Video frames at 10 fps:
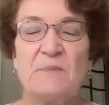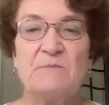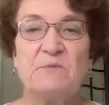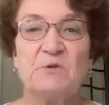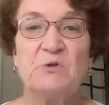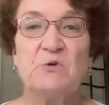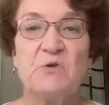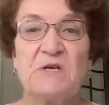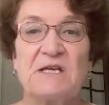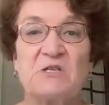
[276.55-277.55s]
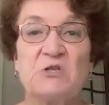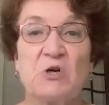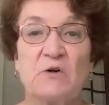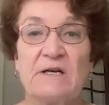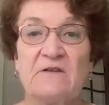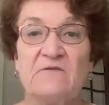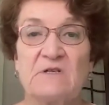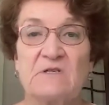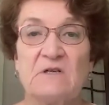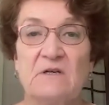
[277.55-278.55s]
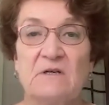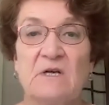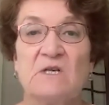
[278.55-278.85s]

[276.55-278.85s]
people do things during the visit.